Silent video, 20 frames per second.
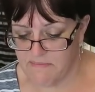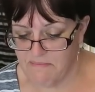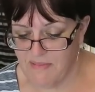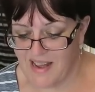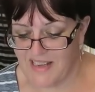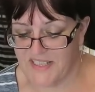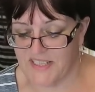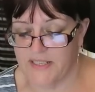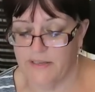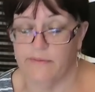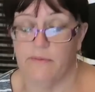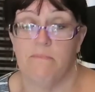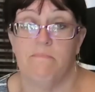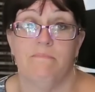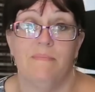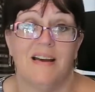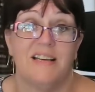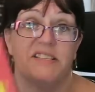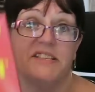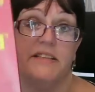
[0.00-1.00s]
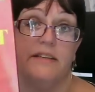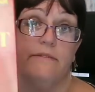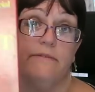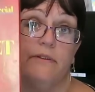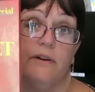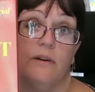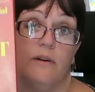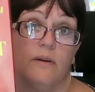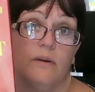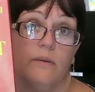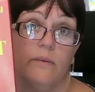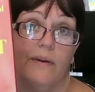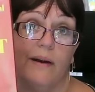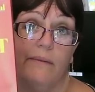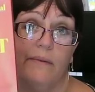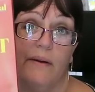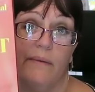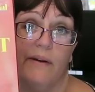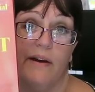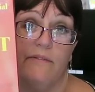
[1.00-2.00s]
a massive, massive
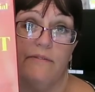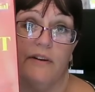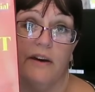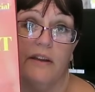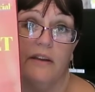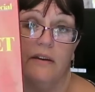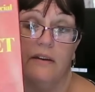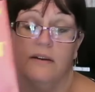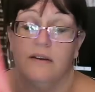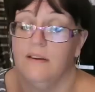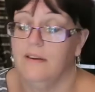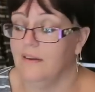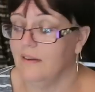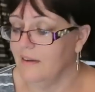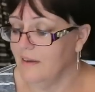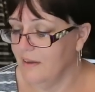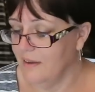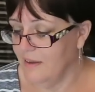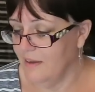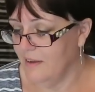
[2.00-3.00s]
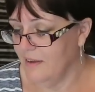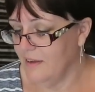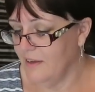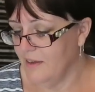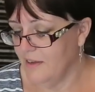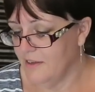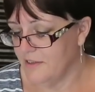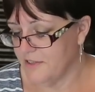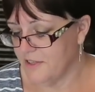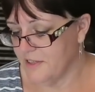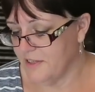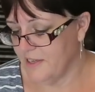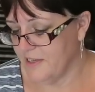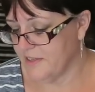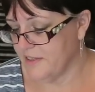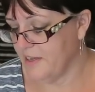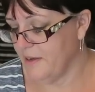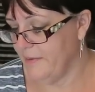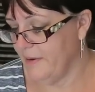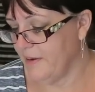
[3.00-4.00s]
Wet Wet Wet fan. So
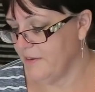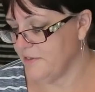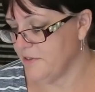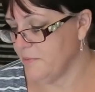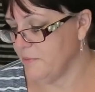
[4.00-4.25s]
that's coming out